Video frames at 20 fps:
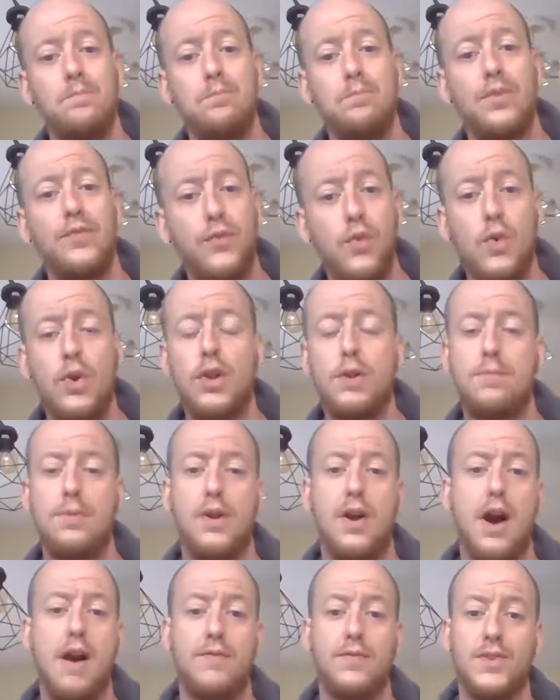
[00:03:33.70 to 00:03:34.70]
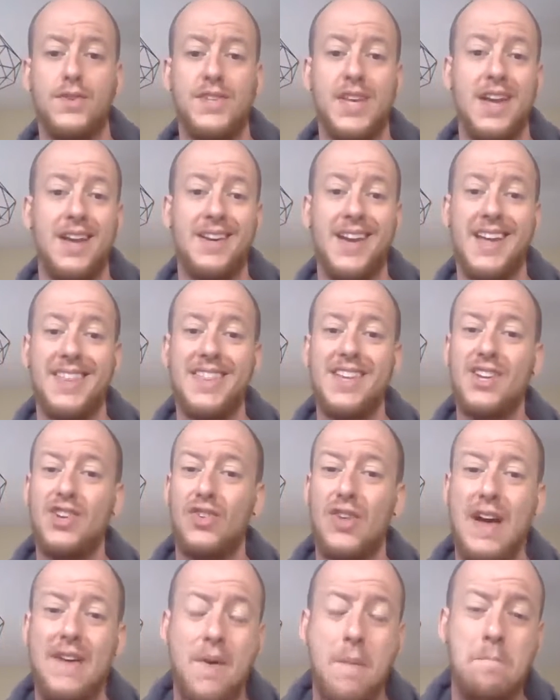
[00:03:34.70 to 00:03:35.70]
before you put offers in, I think
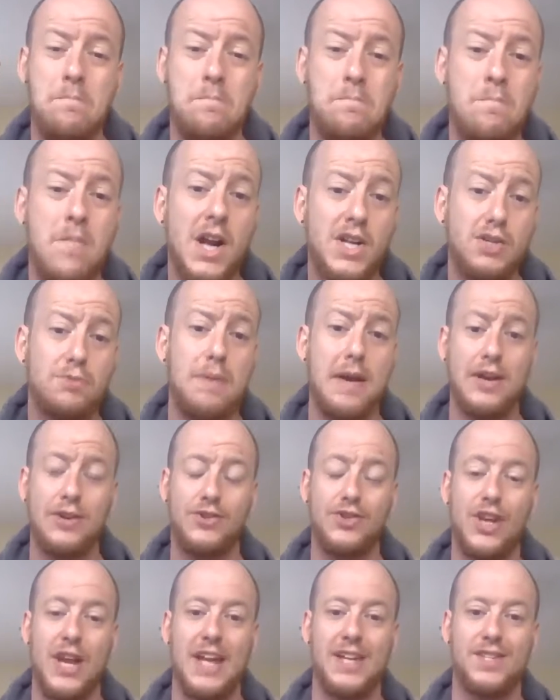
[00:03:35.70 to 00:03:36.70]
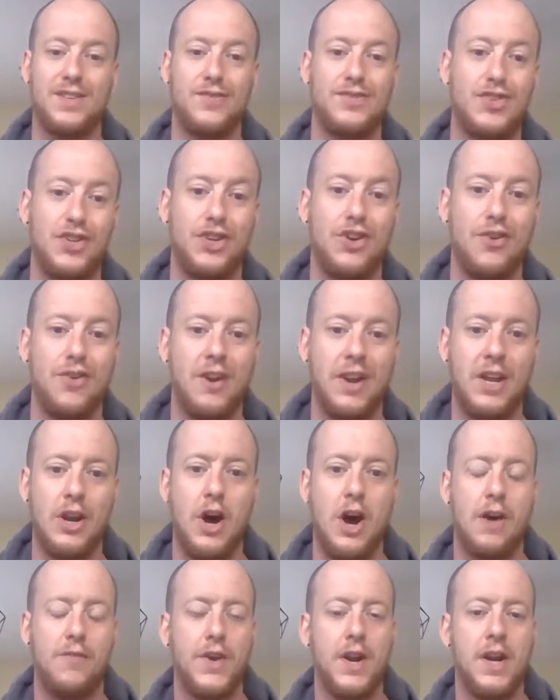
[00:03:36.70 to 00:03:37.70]
you'll have a much better chance of securing an
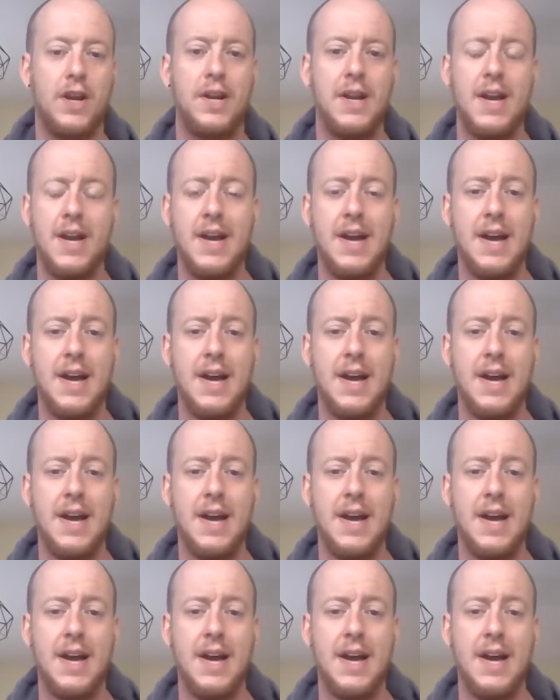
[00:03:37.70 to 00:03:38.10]
offer.